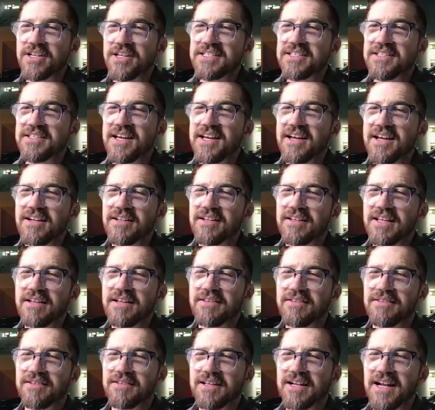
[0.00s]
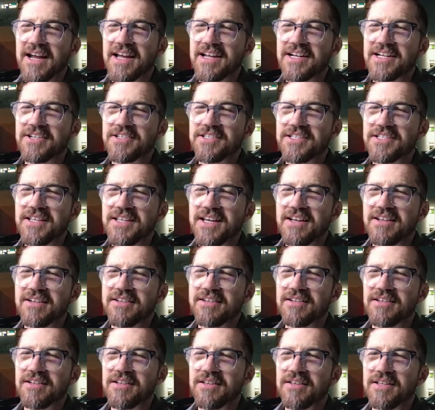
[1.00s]
to that? Can I add on to that?
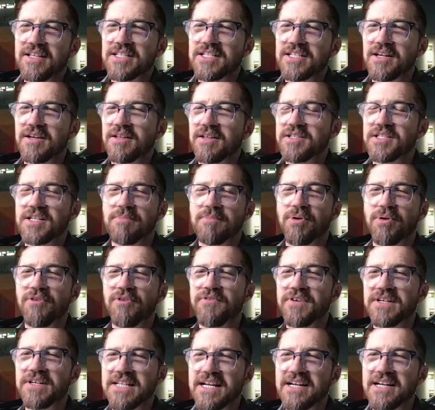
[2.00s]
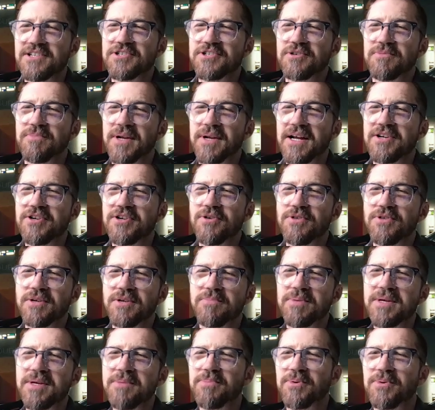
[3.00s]
Mm-hmm. That's a perfect answer, but I know that
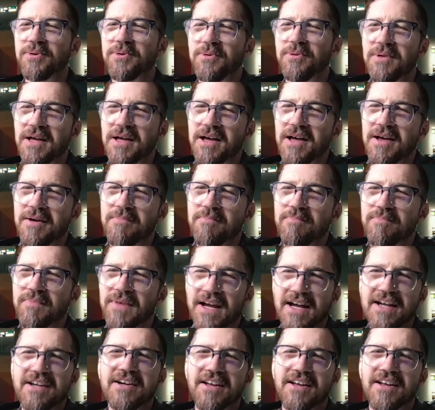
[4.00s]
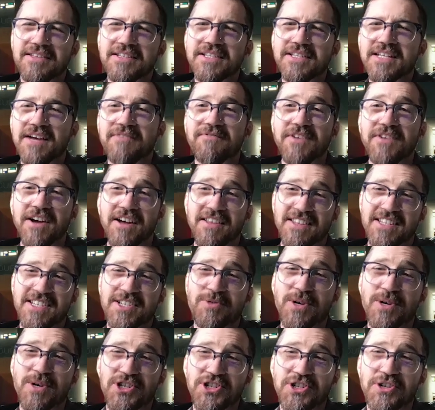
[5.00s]
people, I've gotten this
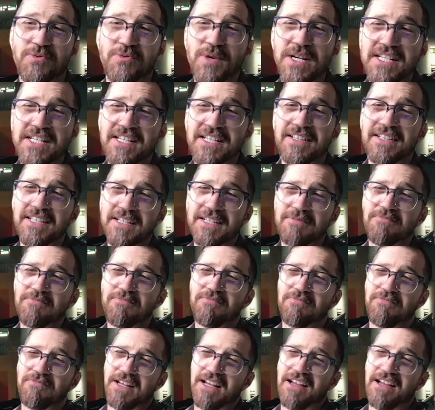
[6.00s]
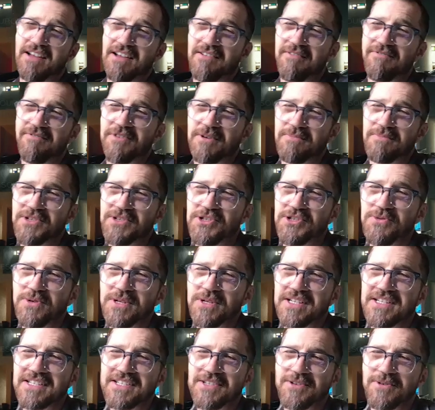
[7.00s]
question recently from
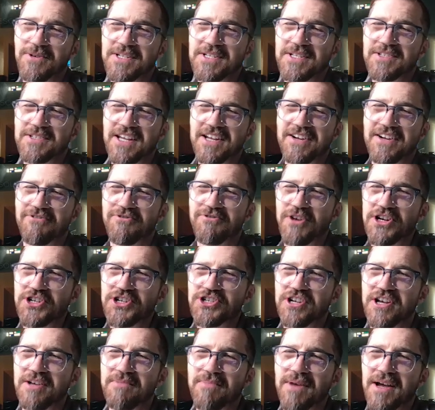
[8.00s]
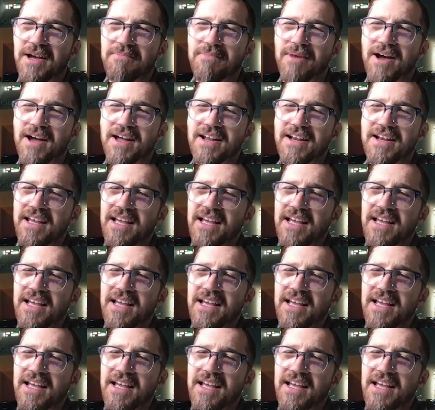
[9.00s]
students, so it's kind of fresh on my mind.